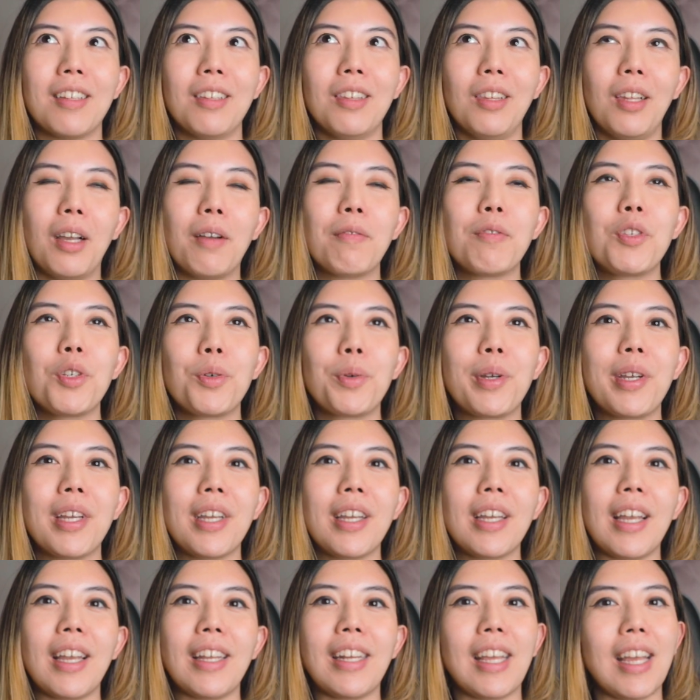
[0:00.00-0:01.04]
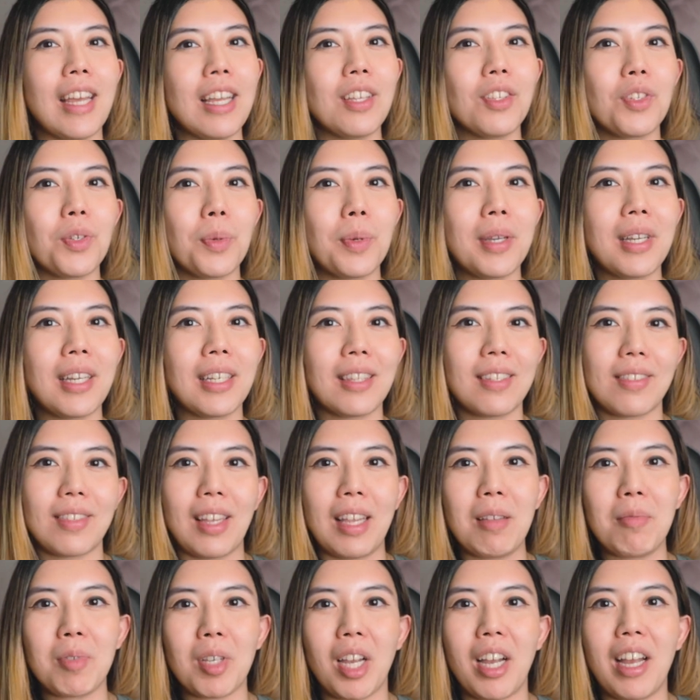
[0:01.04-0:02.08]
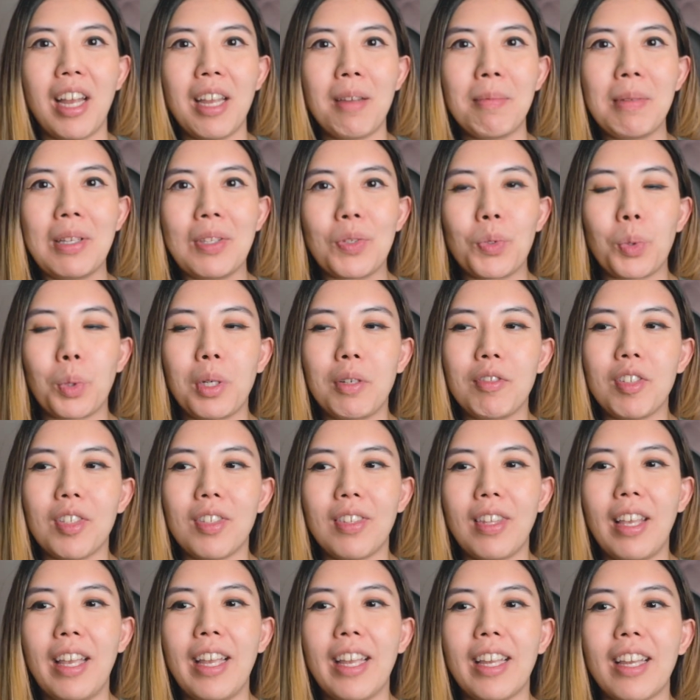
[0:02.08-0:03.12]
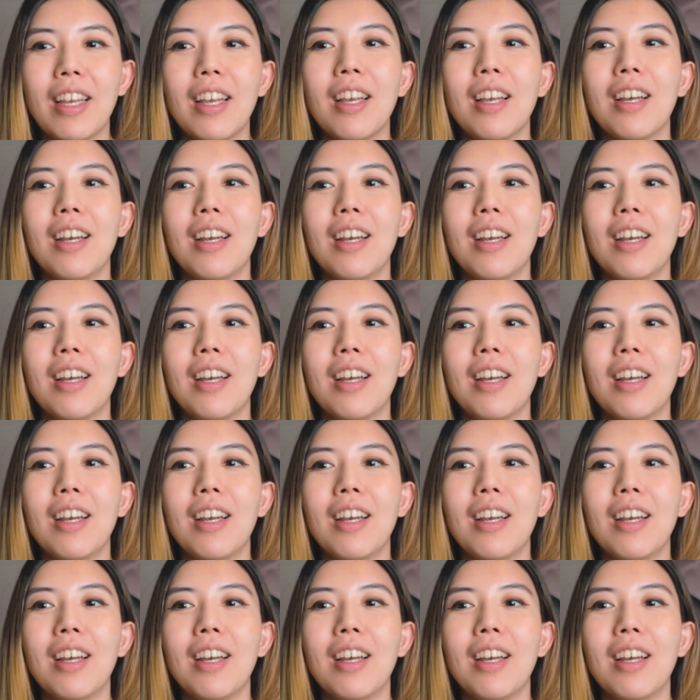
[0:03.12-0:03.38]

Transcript: love doing and hate doing at the same time. It's sort of just like,